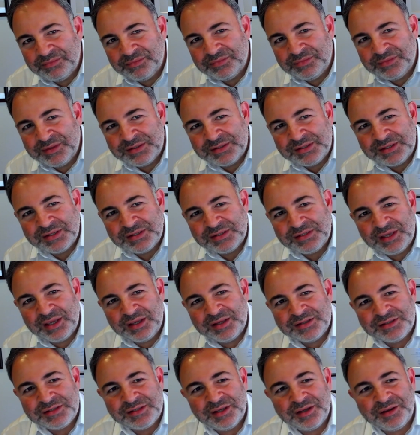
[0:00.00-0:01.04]
this is a
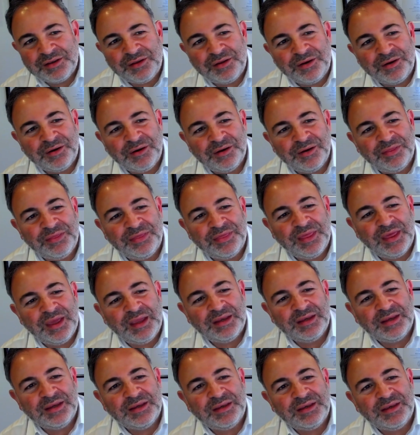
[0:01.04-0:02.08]
cigar that